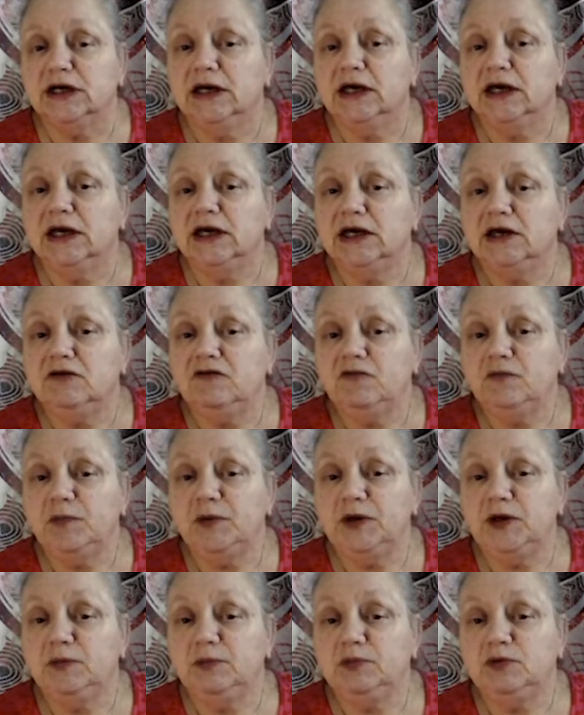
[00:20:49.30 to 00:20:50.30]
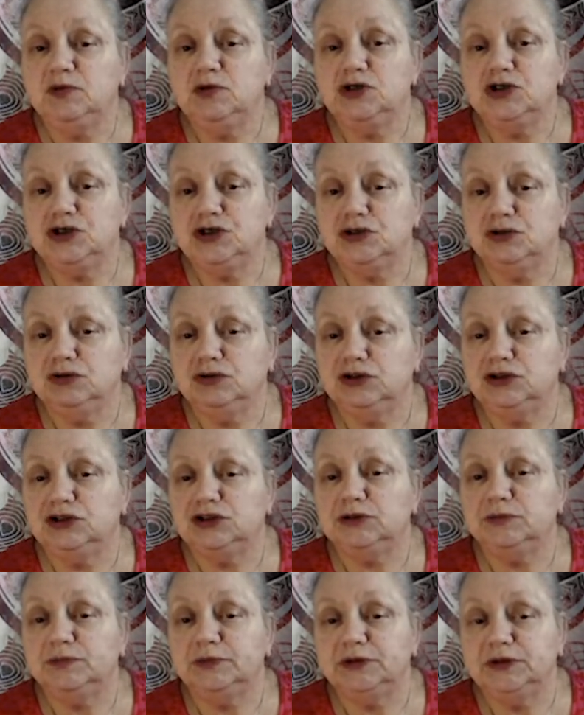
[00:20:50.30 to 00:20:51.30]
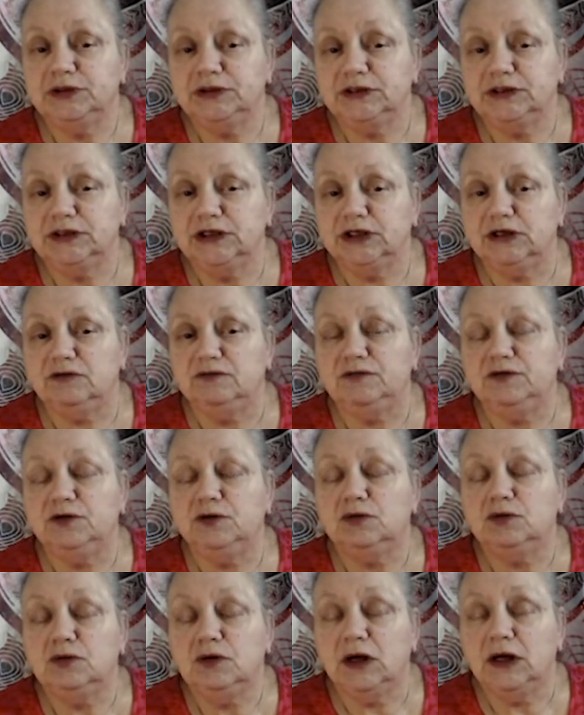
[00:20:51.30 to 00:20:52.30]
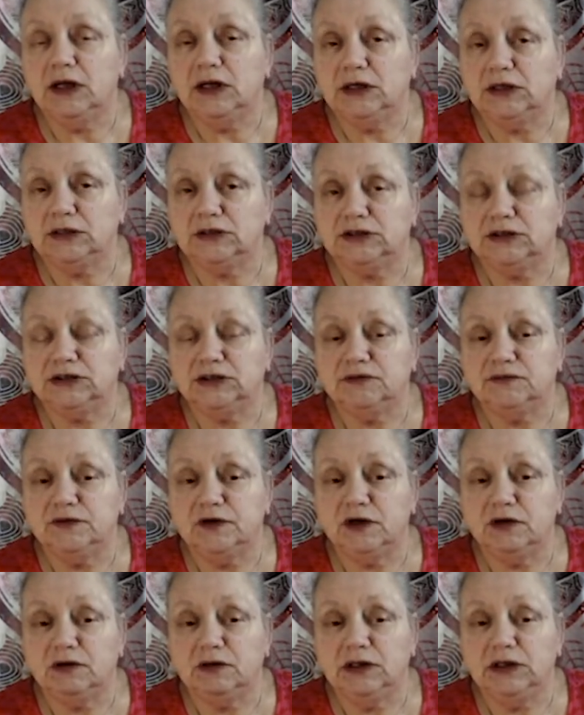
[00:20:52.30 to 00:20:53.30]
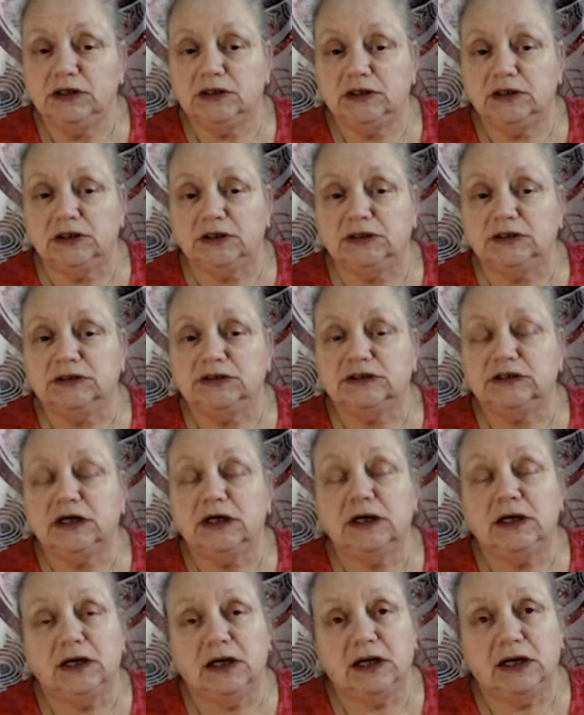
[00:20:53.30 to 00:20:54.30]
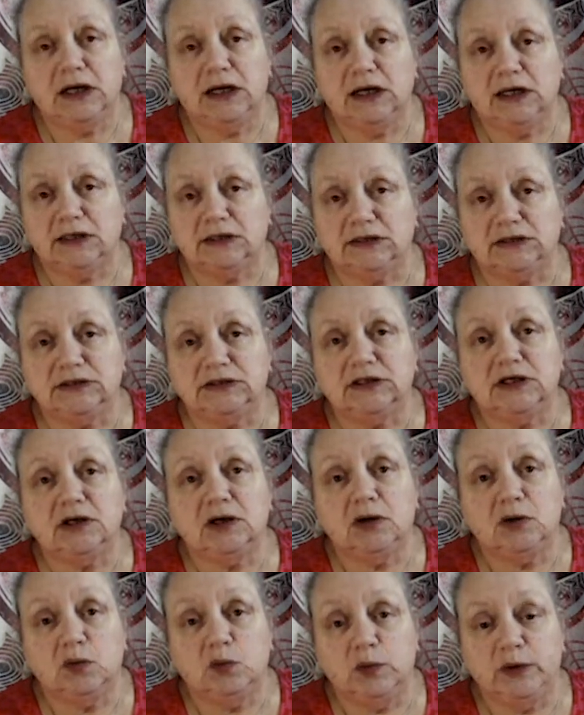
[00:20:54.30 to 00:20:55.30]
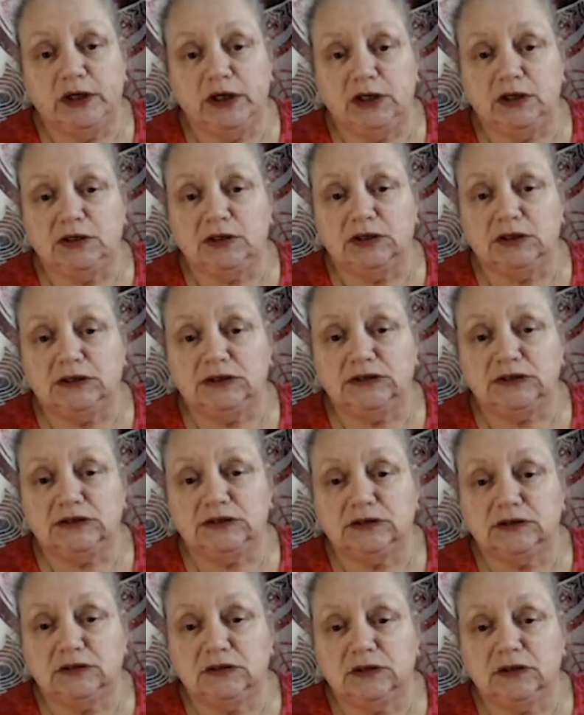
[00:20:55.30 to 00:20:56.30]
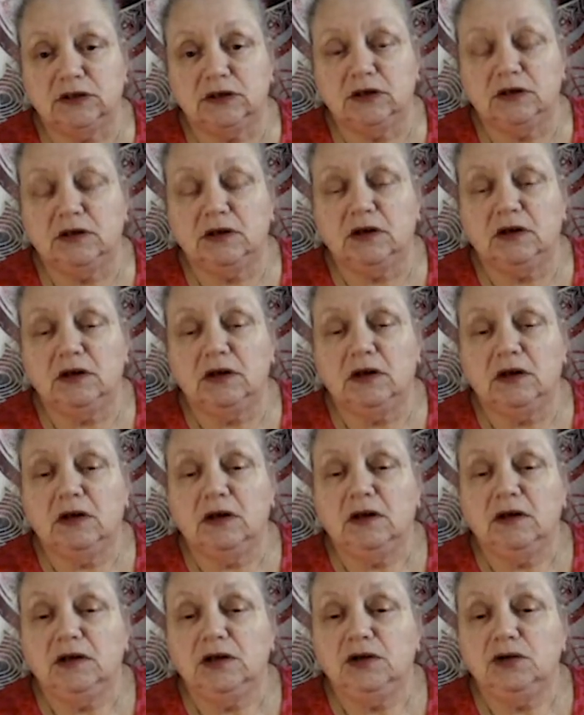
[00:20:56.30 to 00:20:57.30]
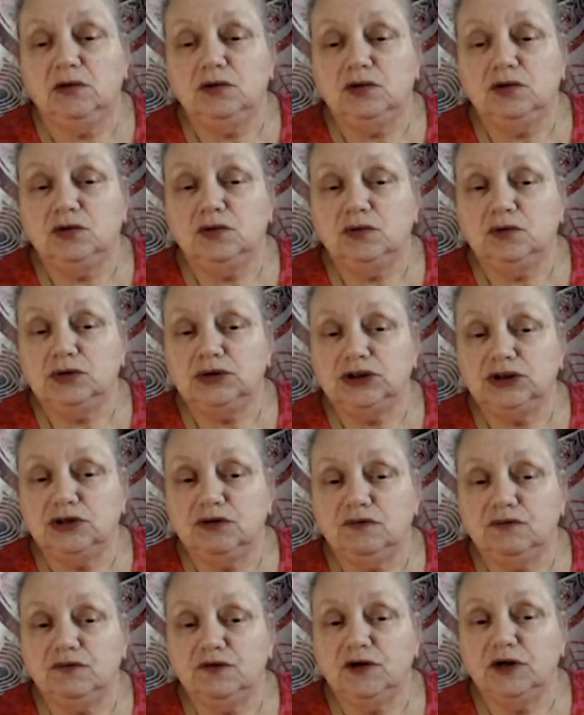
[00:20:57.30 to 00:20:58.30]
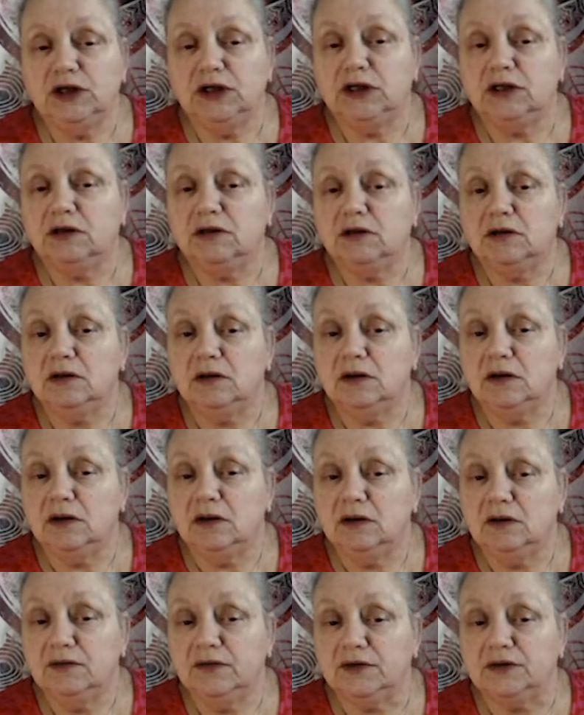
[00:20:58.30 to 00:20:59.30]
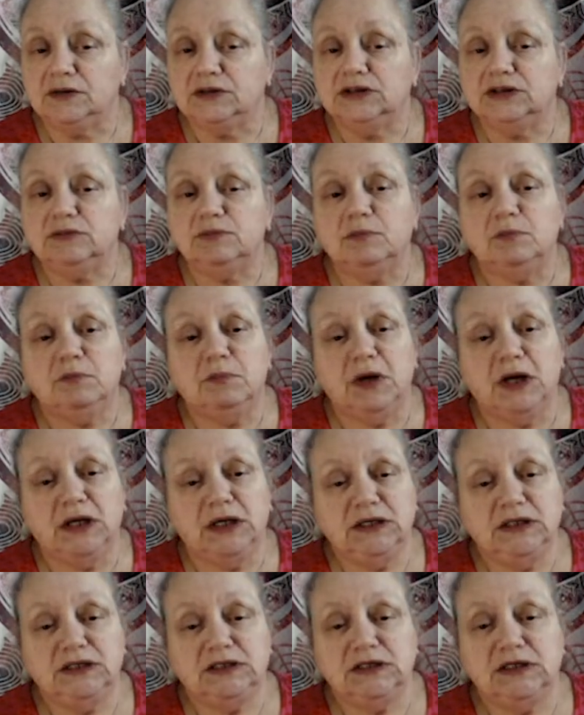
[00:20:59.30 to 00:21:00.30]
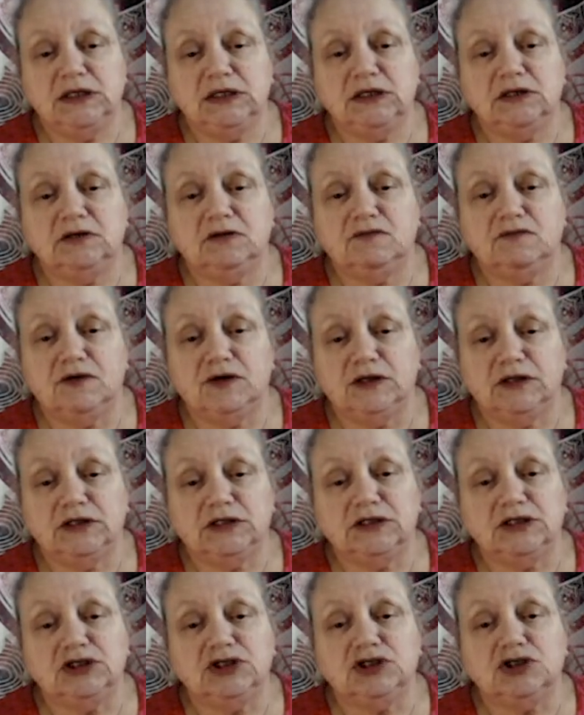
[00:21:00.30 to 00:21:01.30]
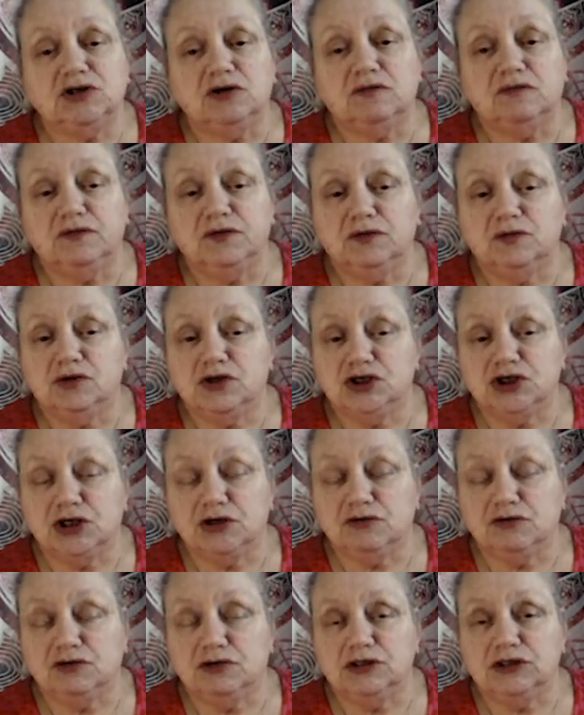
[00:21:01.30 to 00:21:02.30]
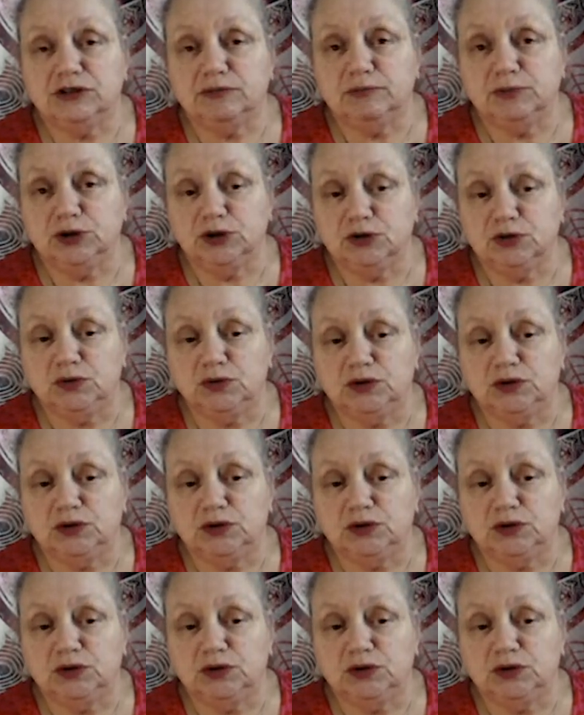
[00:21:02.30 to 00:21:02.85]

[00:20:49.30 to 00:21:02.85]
if people choose to perceive your acts of kindness as a weakness. You could also find that others may take advantage of your generous mood.